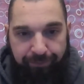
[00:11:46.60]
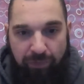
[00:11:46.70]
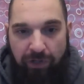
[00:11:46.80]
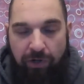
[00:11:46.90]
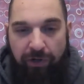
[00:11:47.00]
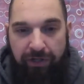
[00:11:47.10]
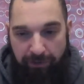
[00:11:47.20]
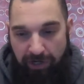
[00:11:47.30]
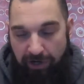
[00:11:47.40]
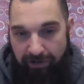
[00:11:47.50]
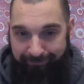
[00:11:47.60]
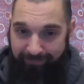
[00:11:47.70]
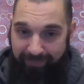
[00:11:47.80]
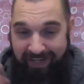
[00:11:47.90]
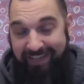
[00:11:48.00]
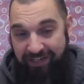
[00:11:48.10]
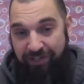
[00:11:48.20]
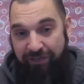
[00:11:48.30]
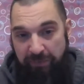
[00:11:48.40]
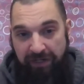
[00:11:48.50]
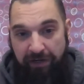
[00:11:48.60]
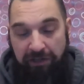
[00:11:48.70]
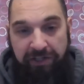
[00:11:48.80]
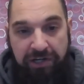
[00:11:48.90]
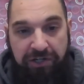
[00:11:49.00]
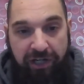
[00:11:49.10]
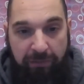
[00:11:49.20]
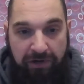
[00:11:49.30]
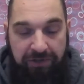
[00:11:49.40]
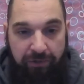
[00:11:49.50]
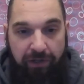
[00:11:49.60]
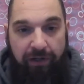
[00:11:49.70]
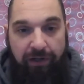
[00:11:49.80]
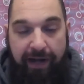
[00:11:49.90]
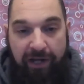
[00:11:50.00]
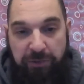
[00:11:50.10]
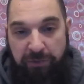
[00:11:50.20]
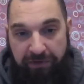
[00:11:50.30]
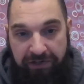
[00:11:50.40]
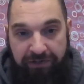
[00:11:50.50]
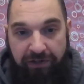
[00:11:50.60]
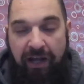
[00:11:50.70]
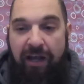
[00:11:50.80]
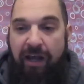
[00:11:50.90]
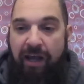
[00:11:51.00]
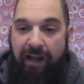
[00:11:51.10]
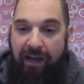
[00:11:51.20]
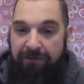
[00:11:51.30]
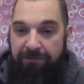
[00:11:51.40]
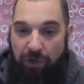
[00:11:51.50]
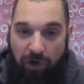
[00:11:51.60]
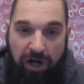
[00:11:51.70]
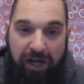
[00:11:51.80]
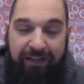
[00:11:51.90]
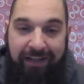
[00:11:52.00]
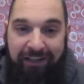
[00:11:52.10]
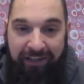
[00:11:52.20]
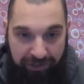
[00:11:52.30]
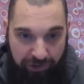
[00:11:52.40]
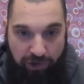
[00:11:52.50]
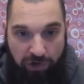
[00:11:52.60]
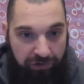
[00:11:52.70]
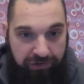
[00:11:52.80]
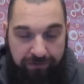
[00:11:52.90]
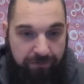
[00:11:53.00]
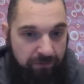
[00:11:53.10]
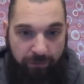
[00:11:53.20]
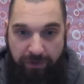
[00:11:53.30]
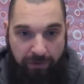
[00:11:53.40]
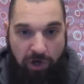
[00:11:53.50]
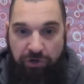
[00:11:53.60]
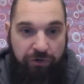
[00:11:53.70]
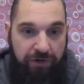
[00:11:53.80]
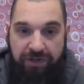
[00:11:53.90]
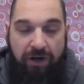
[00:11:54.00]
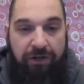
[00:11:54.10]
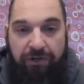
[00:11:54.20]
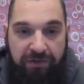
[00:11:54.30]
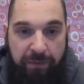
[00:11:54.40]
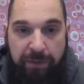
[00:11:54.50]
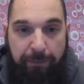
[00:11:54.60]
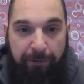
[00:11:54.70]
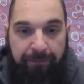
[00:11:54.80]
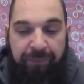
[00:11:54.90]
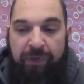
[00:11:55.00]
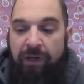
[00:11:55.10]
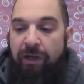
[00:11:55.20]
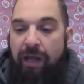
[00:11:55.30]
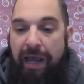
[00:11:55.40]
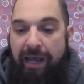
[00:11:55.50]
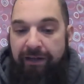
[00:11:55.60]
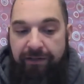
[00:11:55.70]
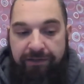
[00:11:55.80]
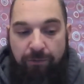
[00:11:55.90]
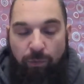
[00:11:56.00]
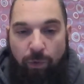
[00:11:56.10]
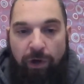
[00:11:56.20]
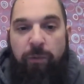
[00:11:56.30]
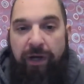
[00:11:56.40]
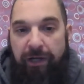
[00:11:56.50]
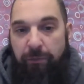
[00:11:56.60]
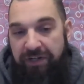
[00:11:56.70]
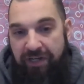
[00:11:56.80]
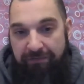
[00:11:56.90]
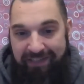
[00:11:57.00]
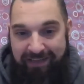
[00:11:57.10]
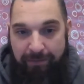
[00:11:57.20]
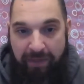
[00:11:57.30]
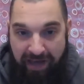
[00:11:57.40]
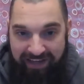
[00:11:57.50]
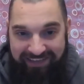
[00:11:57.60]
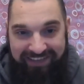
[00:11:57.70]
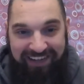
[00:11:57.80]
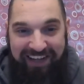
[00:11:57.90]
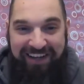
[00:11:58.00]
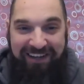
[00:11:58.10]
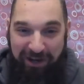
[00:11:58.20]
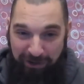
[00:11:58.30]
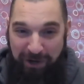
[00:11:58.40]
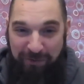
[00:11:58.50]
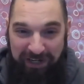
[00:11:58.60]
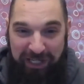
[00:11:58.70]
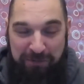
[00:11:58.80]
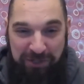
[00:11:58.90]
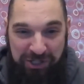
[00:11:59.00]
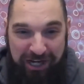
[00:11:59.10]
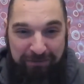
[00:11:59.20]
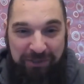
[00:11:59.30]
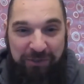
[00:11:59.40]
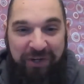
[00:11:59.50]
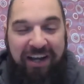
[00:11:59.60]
in the regard, in addition to being a clinician, I'm also a college professor, and I've taught in lecture halls with hundreds and hundreds of people. And one way in which I did the best, and a great way to keep in shape too,